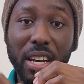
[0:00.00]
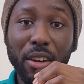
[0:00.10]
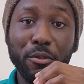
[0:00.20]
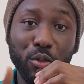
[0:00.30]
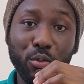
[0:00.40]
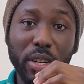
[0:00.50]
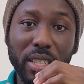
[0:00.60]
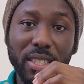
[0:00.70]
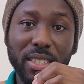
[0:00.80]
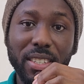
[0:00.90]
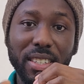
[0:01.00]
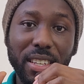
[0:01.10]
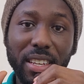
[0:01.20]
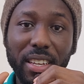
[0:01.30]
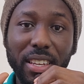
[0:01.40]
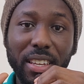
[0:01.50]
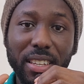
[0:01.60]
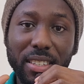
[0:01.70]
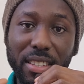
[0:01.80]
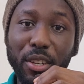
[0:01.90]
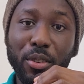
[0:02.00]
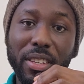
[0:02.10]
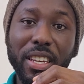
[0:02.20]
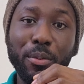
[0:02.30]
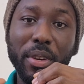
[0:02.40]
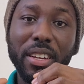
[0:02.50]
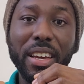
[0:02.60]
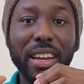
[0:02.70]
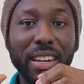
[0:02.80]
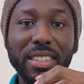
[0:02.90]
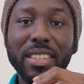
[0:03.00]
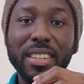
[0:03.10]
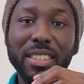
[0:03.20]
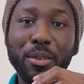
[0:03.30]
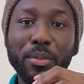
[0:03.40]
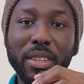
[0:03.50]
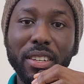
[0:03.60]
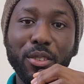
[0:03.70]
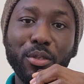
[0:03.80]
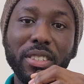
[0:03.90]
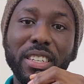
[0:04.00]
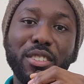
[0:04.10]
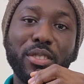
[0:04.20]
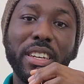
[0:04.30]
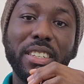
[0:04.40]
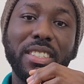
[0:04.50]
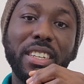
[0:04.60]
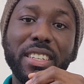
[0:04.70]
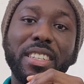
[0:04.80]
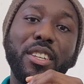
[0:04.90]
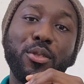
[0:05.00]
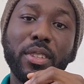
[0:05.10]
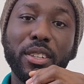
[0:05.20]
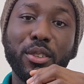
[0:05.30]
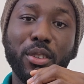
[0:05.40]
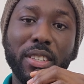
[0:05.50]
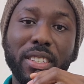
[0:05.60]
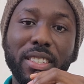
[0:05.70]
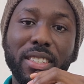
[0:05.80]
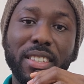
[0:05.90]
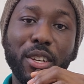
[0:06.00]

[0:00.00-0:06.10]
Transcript: have to rush. Take your time and understand something. Don't just try and chase the new technologies.